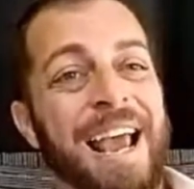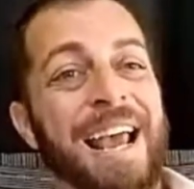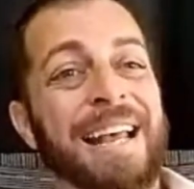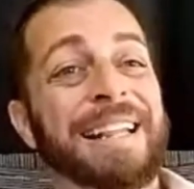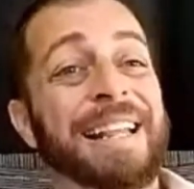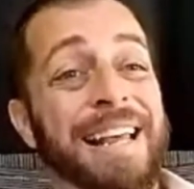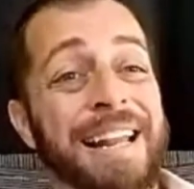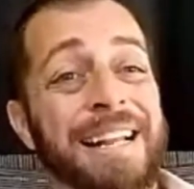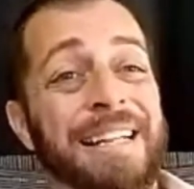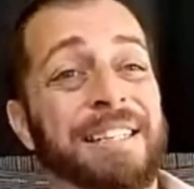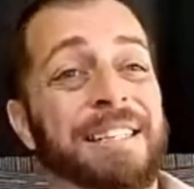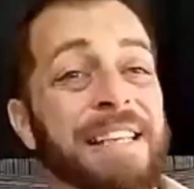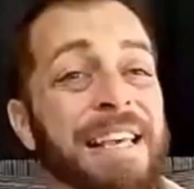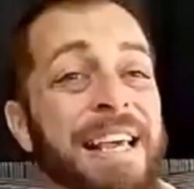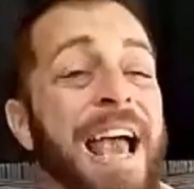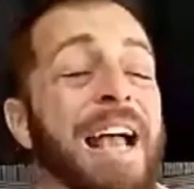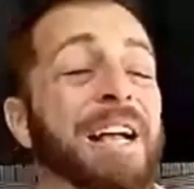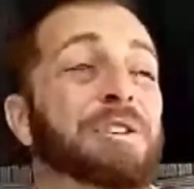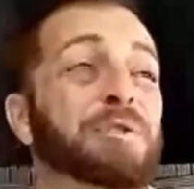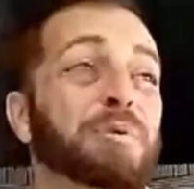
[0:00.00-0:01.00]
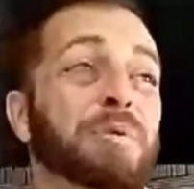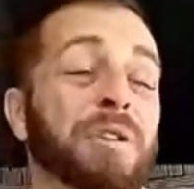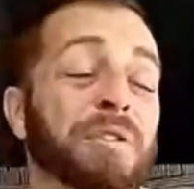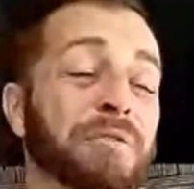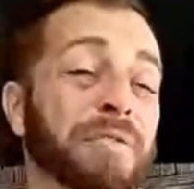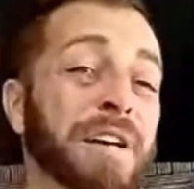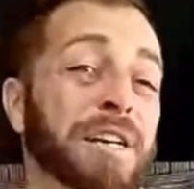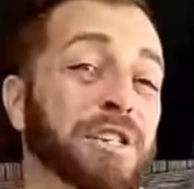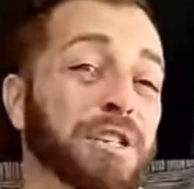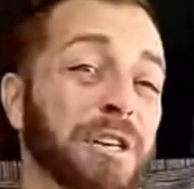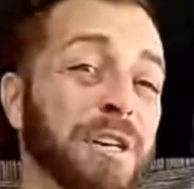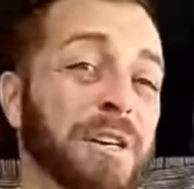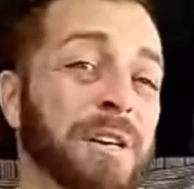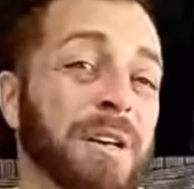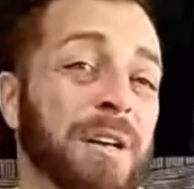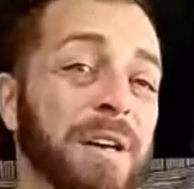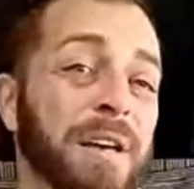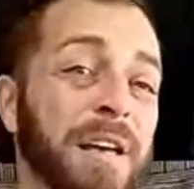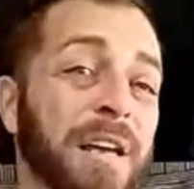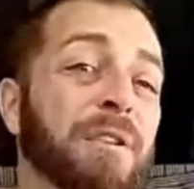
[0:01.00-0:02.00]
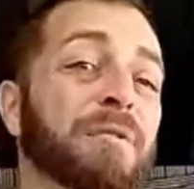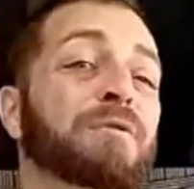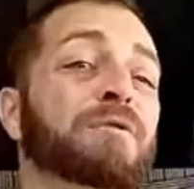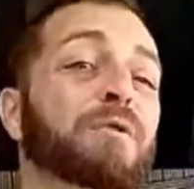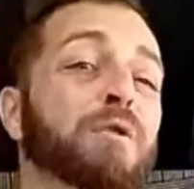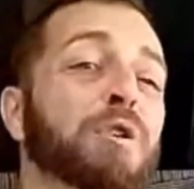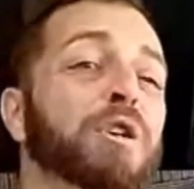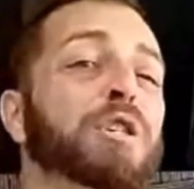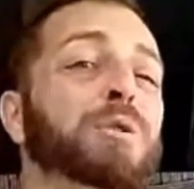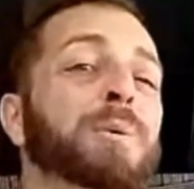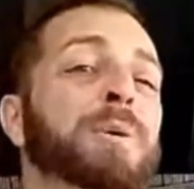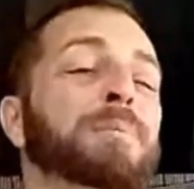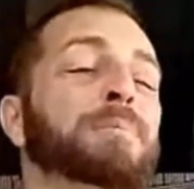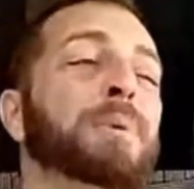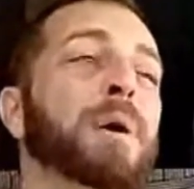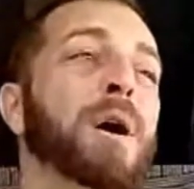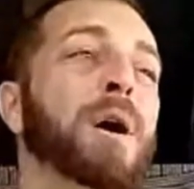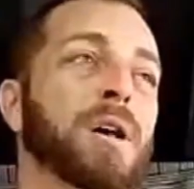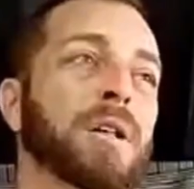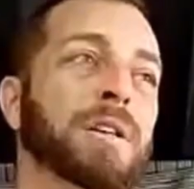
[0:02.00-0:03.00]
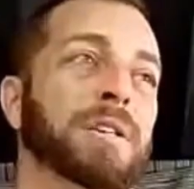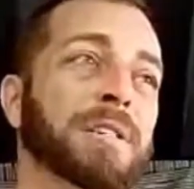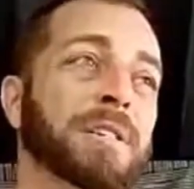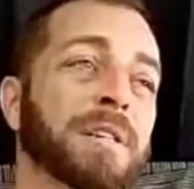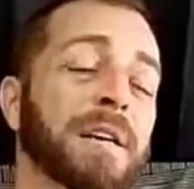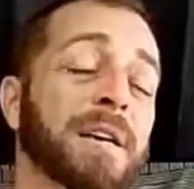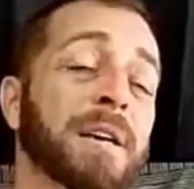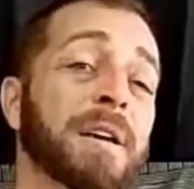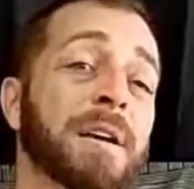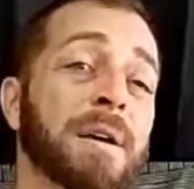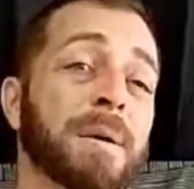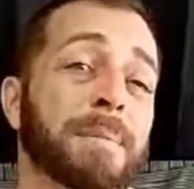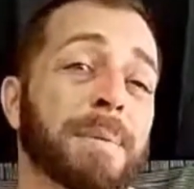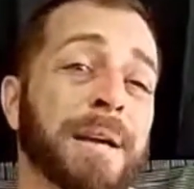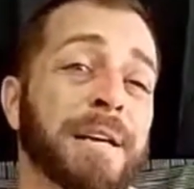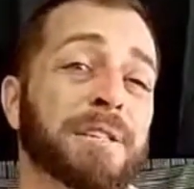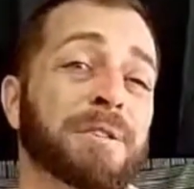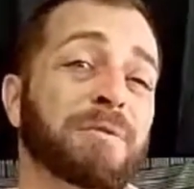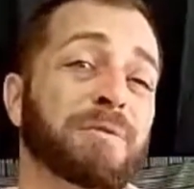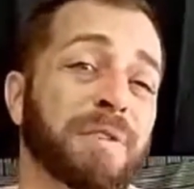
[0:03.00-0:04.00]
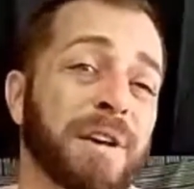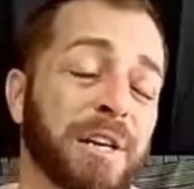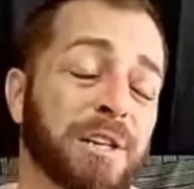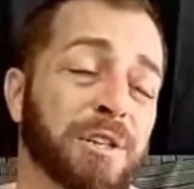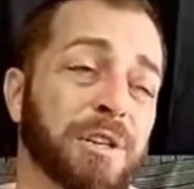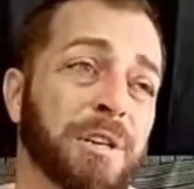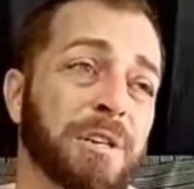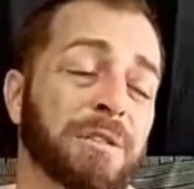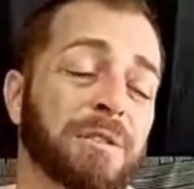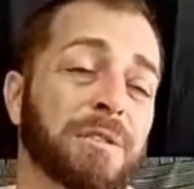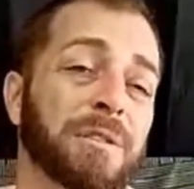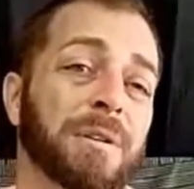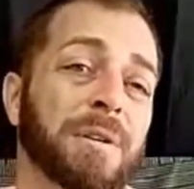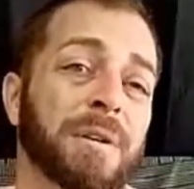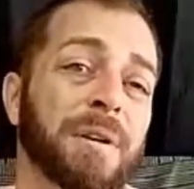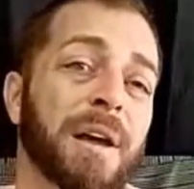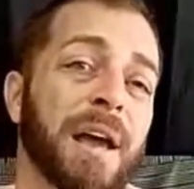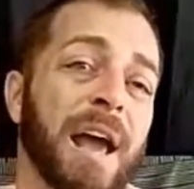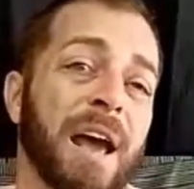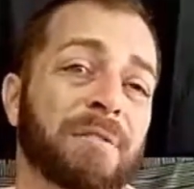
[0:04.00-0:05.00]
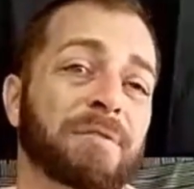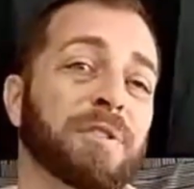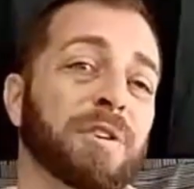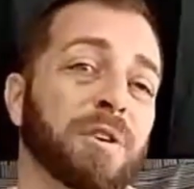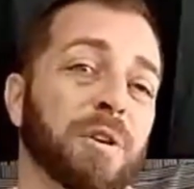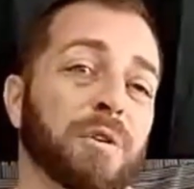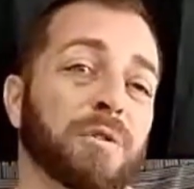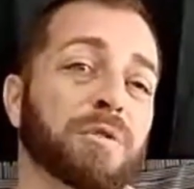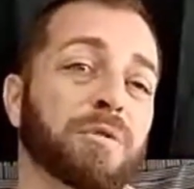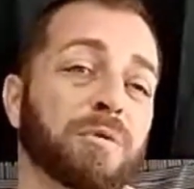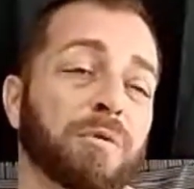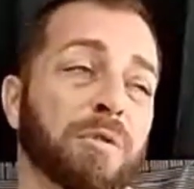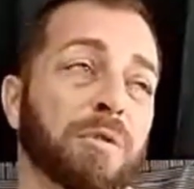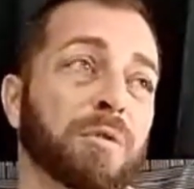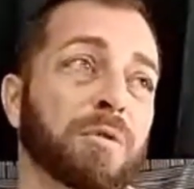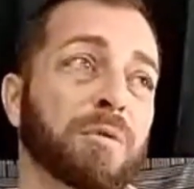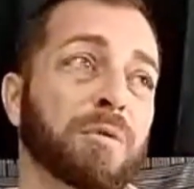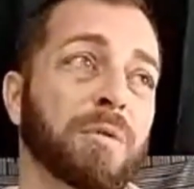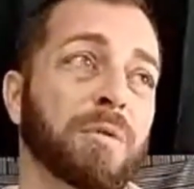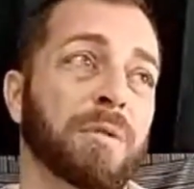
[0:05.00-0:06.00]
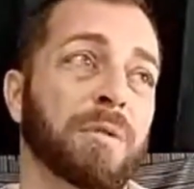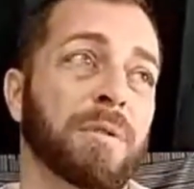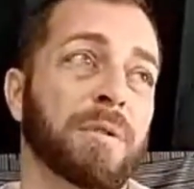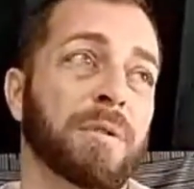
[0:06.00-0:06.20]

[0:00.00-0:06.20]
And then it's the actual eviction enforcement policy, because evictions have to go through